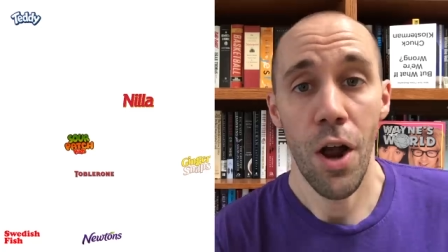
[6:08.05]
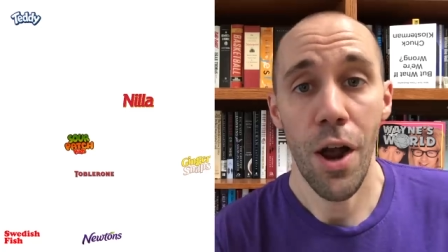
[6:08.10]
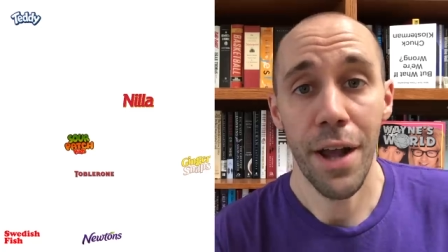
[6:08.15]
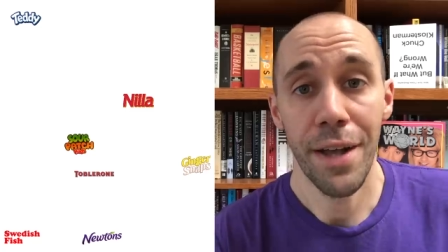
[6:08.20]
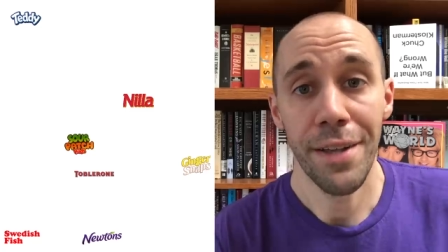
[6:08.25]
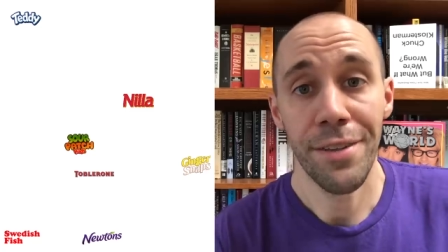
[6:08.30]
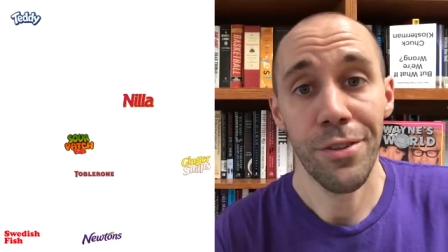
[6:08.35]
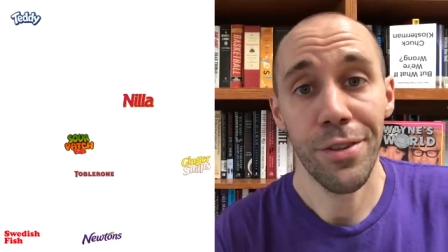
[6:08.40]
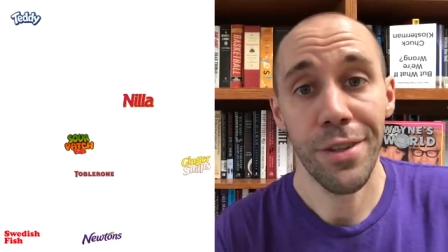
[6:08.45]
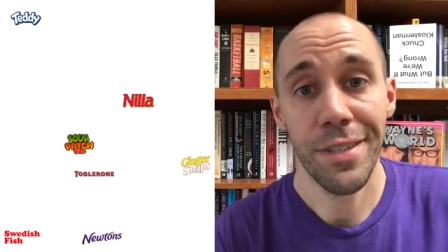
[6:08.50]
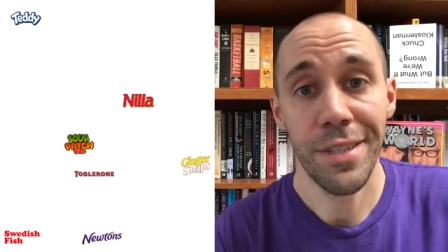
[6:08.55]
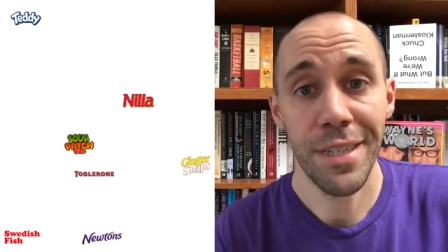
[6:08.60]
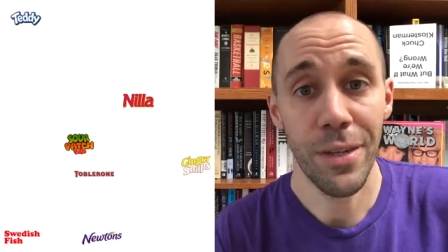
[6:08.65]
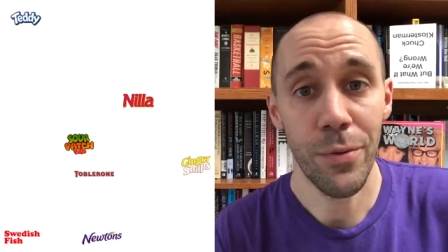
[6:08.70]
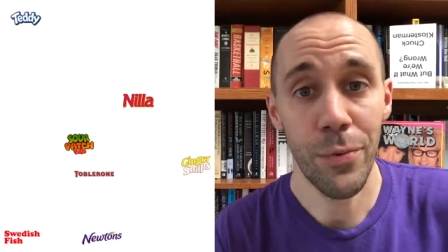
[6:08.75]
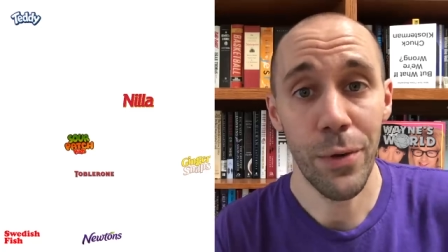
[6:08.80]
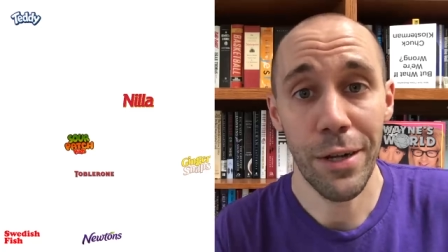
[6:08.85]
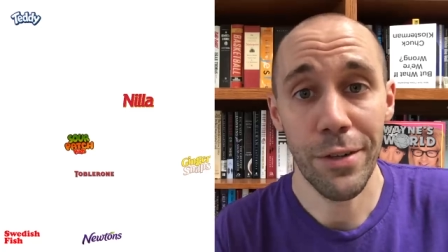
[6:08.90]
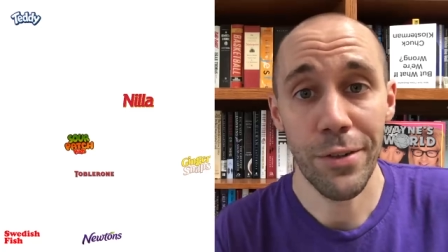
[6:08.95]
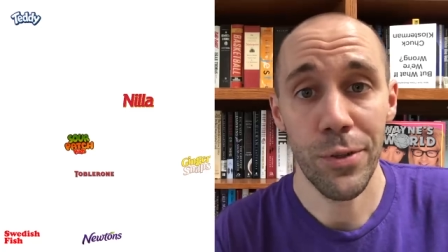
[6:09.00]
All right, so let's see,
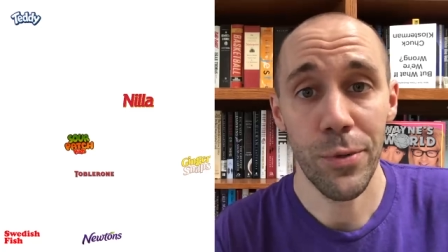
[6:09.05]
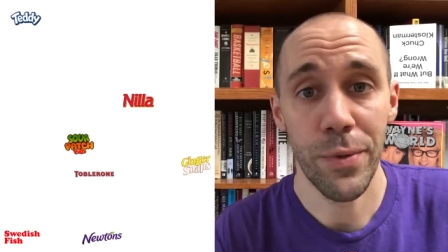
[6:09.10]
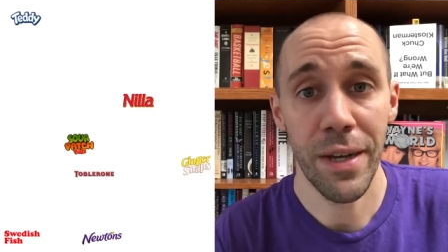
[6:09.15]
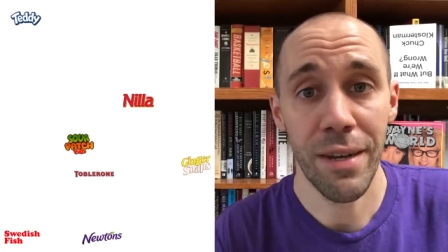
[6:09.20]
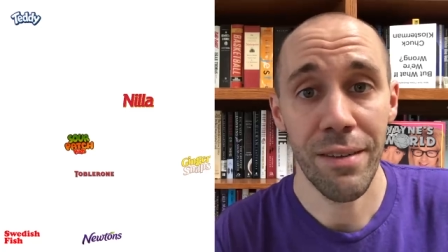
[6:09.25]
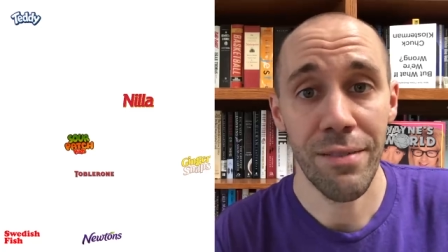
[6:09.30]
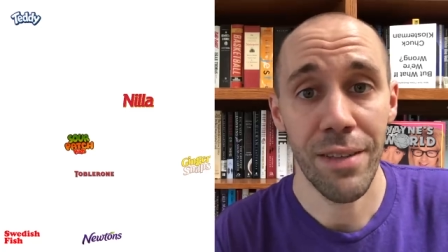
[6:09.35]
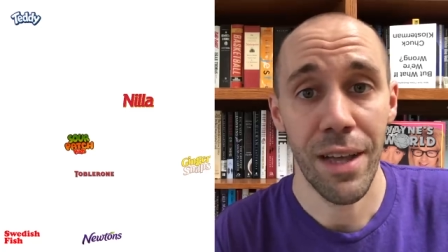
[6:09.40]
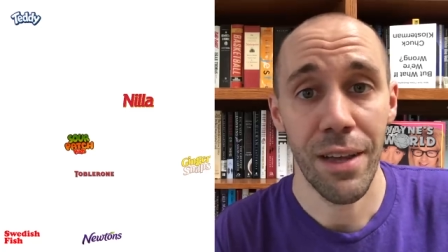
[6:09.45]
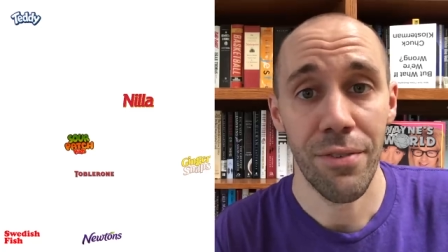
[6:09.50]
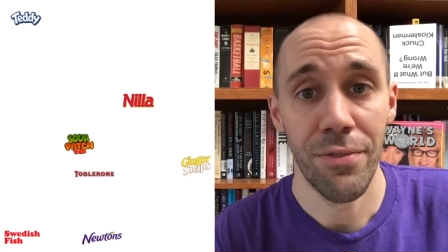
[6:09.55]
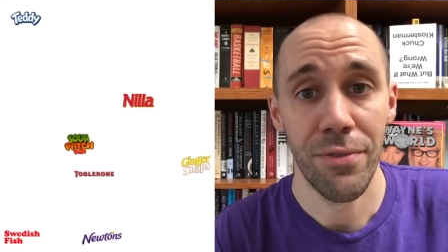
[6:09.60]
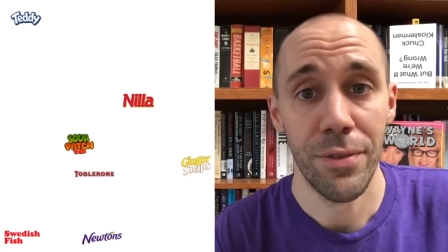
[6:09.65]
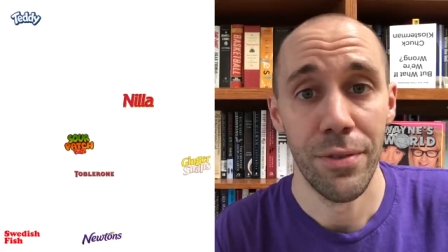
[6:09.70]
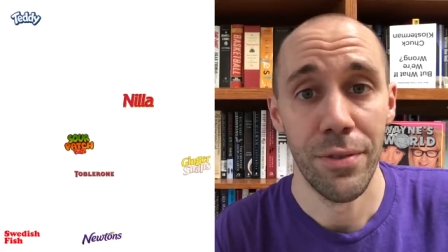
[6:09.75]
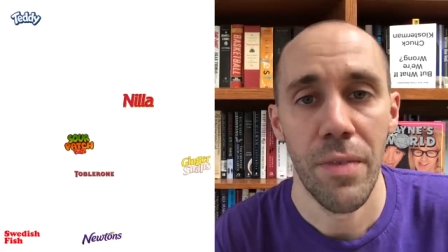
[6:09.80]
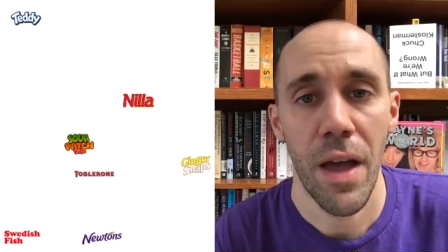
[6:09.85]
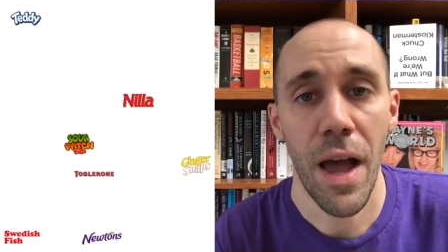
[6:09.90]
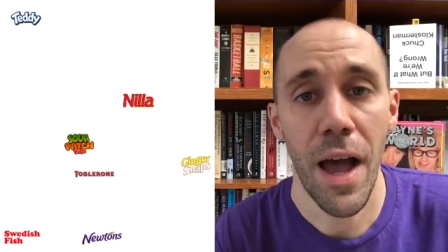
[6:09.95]
what else do we have left?